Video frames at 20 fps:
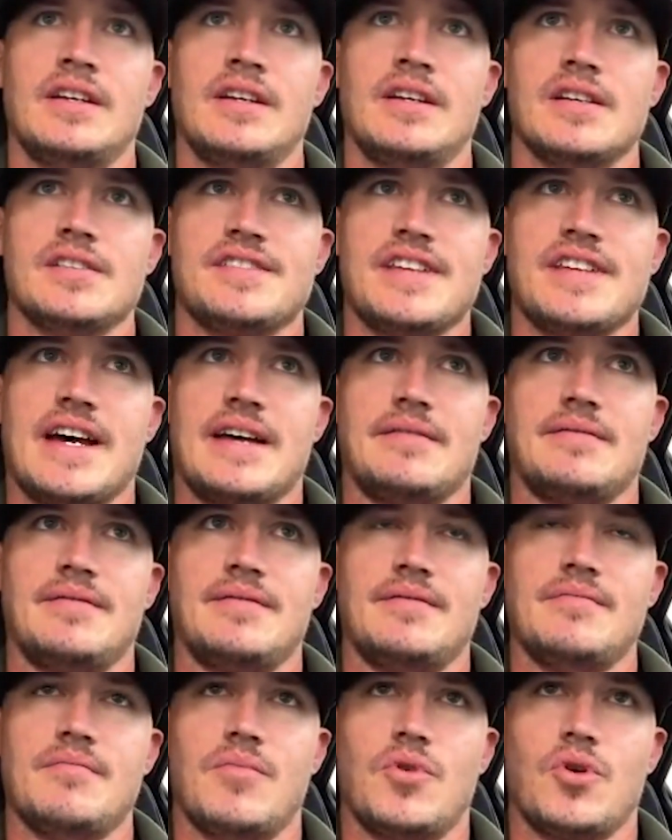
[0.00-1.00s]
is that
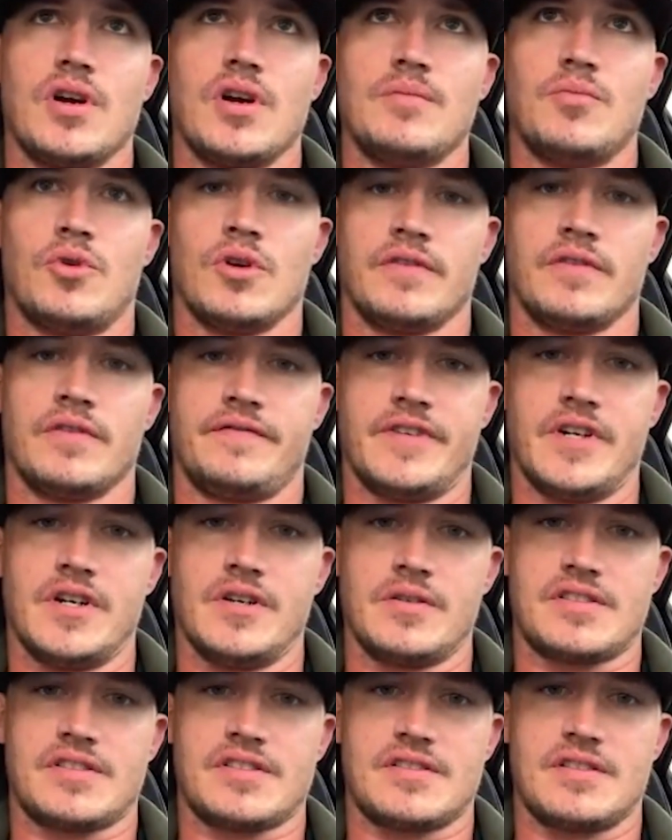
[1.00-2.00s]
more and more
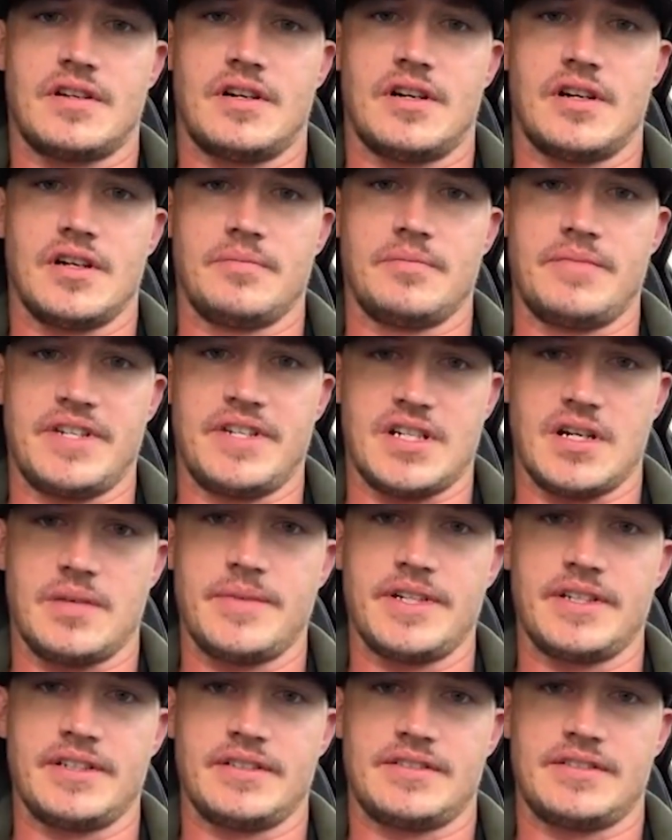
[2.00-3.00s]
folks are
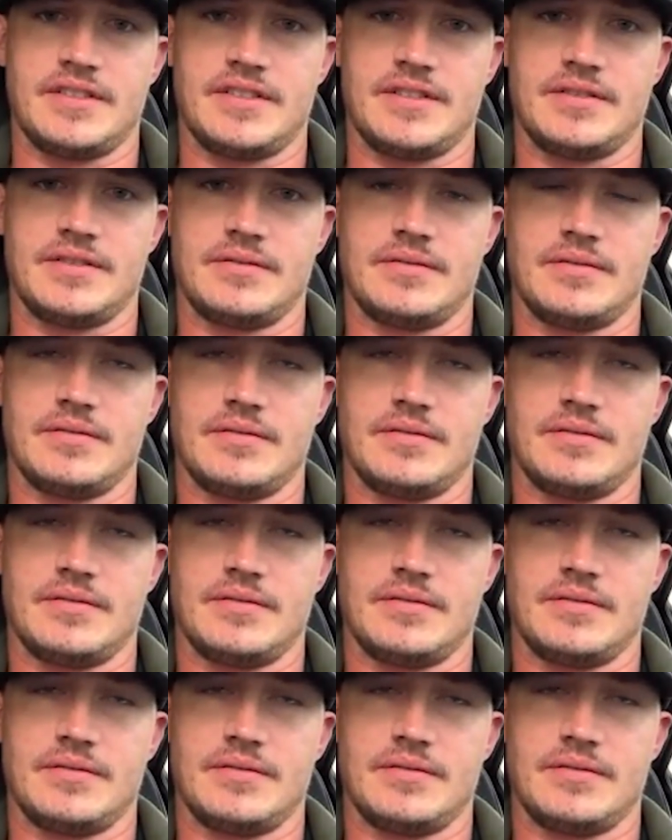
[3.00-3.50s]
becoming to